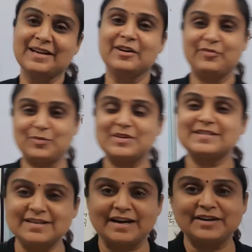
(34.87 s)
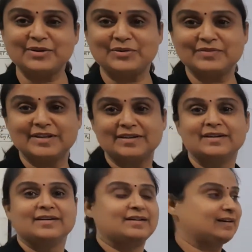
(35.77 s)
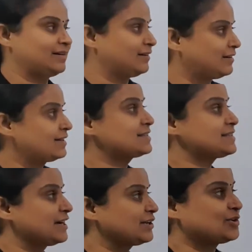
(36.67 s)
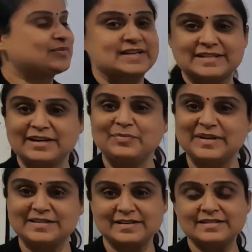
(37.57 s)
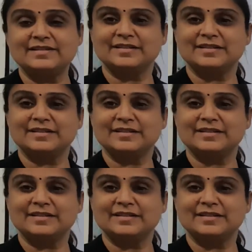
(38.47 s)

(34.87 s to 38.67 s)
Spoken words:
from the starting of the understanding of acid and bases.